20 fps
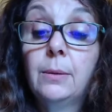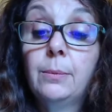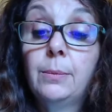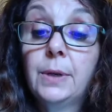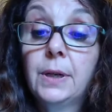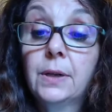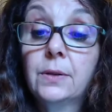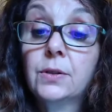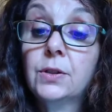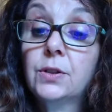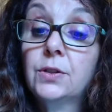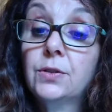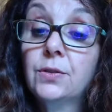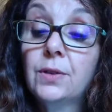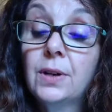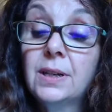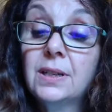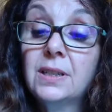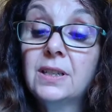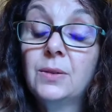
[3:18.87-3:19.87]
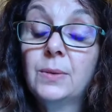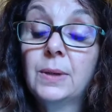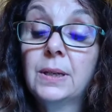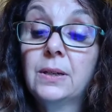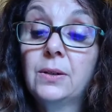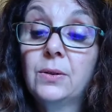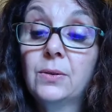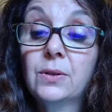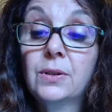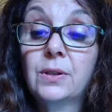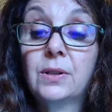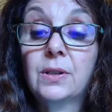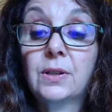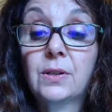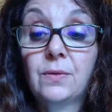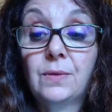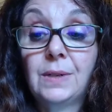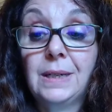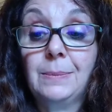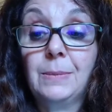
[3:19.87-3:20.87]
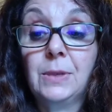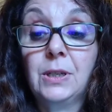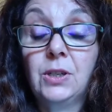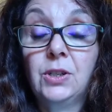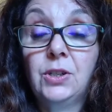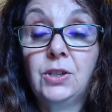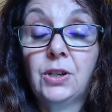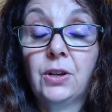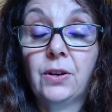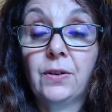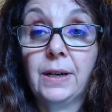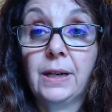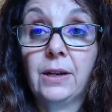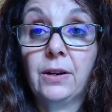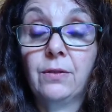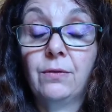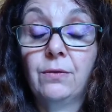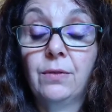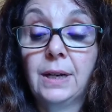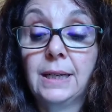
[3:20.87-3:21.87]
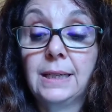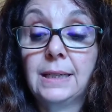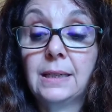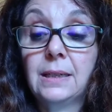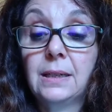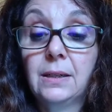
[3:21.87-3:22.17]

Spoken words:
Blanche tries to ignore the screams jarring her right